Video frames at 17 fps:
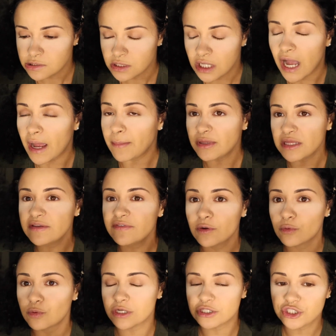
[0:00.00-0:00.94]
I believe
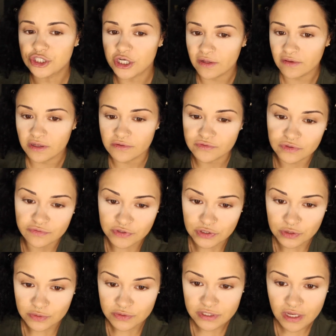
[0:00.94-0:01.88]
it was Jen Loves
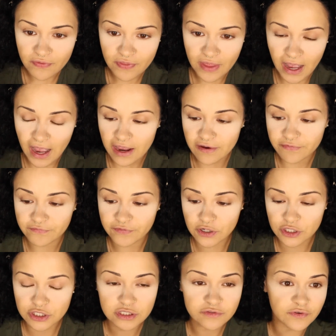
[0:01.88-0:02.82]
Reviews that I
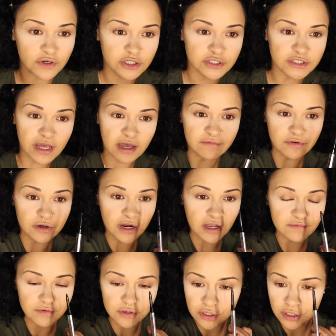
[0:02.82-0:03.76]
first
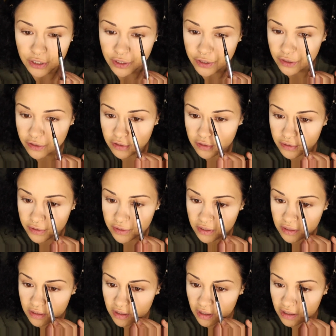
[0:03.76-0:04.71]
ever heard
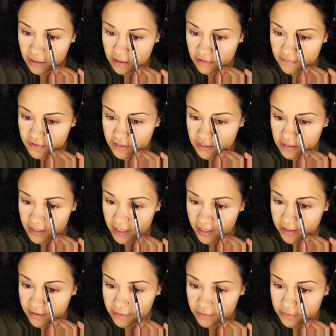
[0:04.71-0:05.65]
of
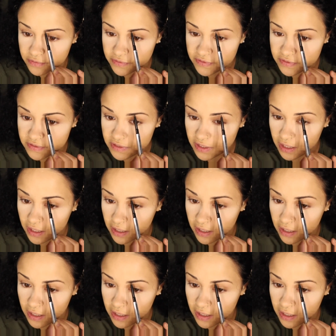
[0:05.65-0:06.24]
Kaleidos.